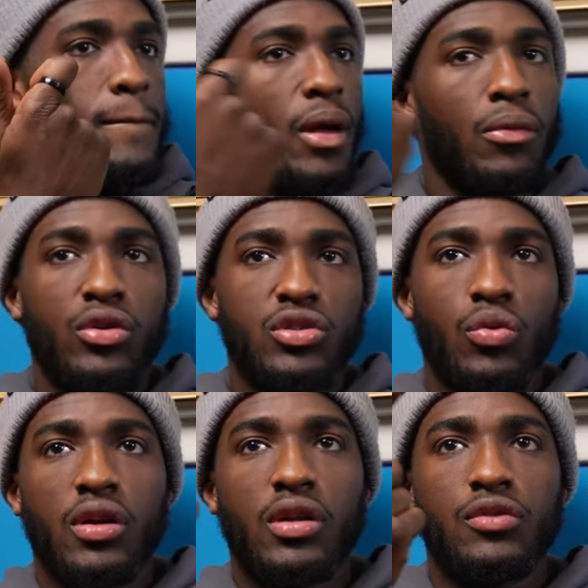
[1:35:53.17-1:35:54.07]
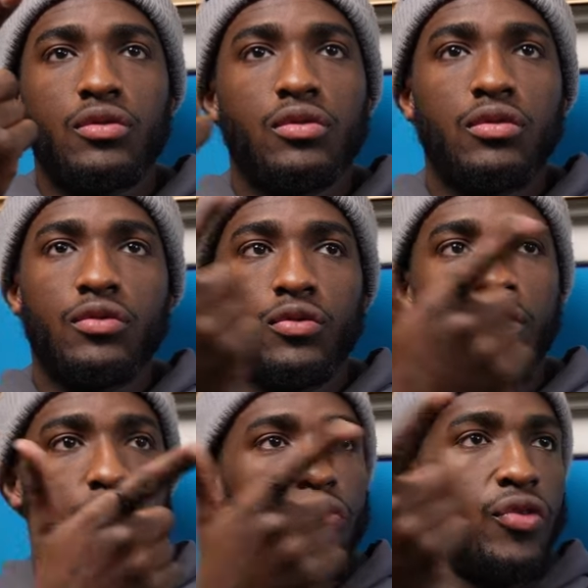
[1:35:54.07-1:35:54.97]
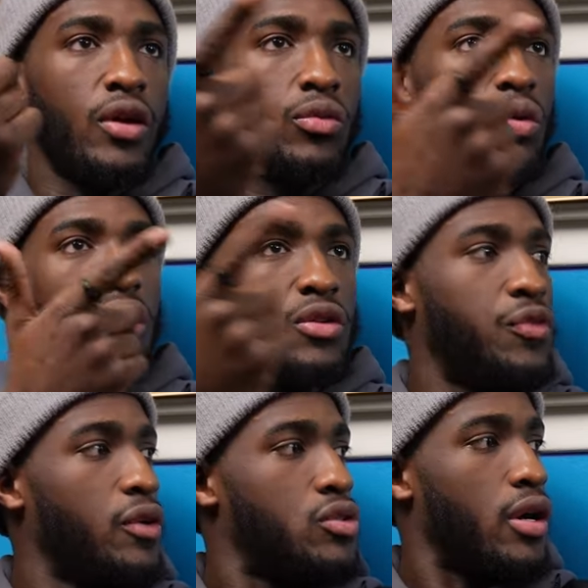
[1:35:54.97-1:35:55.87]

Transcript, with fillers: I'm going to one of these, field, one of these fields